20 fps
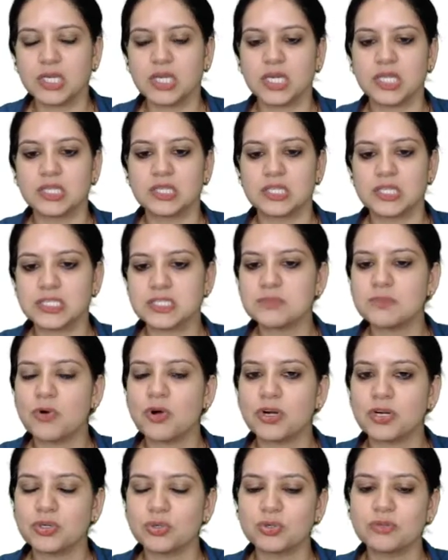In this
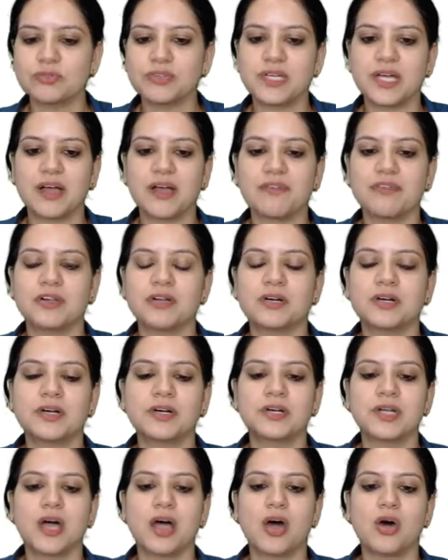module, we have
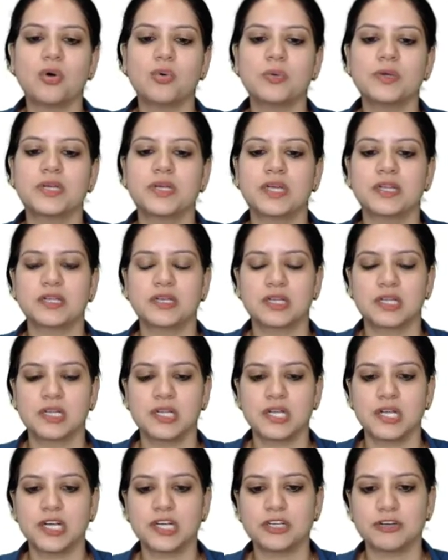learned how we can
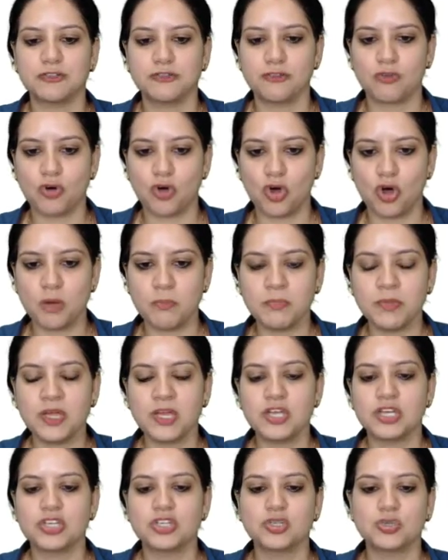create a form
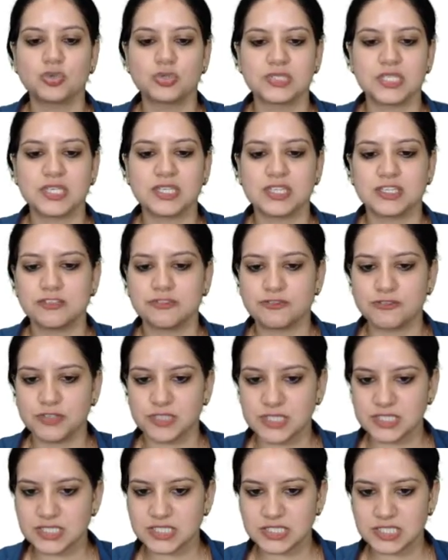using the
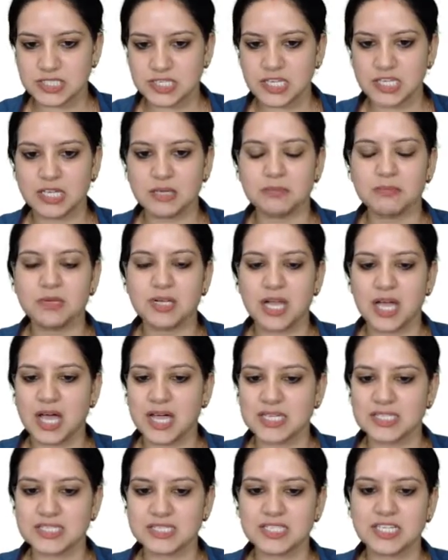first name,
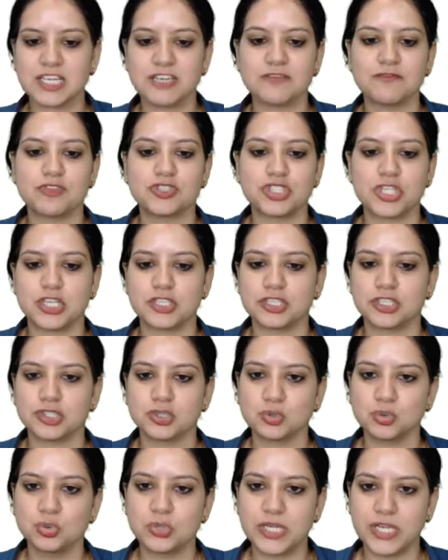last name, which are the
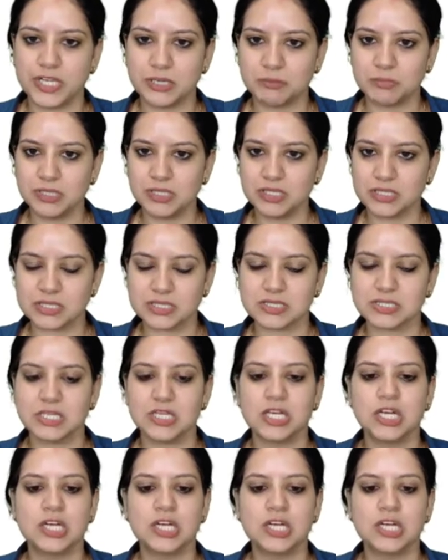two labels.